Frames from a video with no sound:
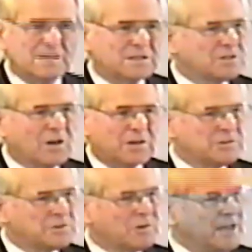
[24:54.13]
this God
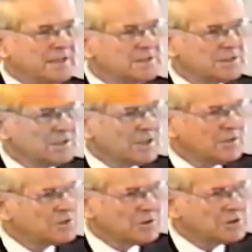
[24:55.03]
whose greatness is
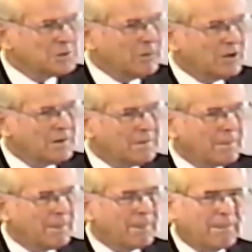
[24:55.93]
unsearchable.
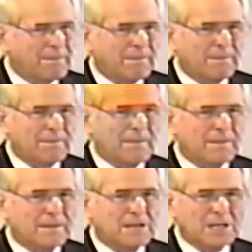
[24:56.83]

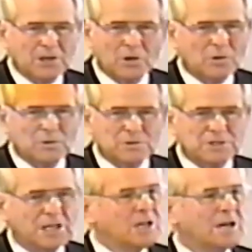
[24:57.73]
He
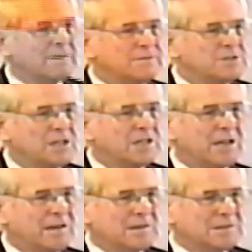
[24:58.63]
knows, He loves, He
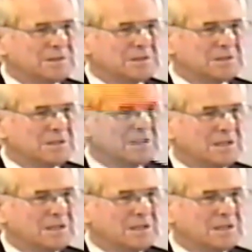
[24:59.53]
cares.